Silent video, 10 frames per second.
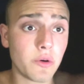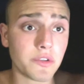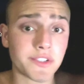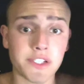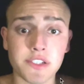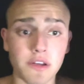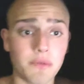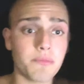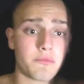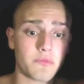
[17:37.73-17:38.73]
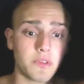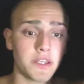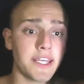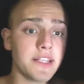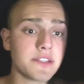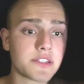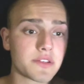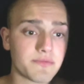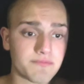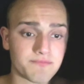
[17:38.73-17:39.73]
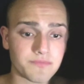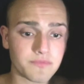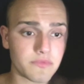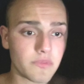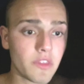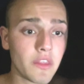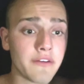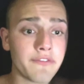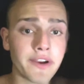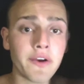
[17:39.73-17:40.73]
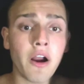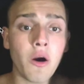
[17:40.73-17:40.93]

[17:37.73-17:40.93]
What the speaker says: system. Leads, figure out a